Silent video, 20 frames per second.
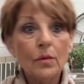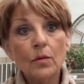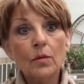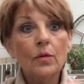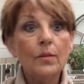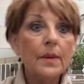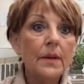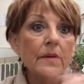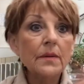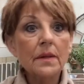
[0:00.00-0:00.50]

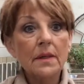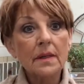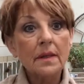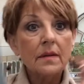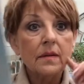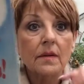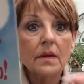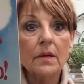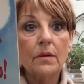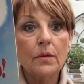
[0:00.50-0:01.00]
almost like
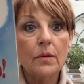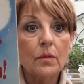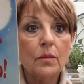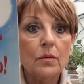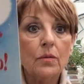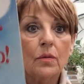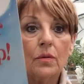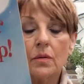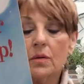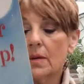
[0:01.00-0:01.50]
it's going all
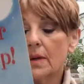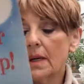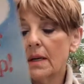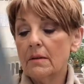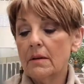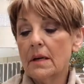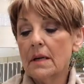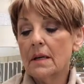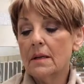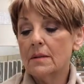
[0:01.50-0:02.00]
the way
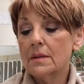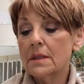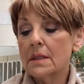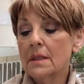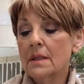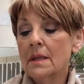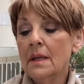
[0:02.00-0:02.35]
around.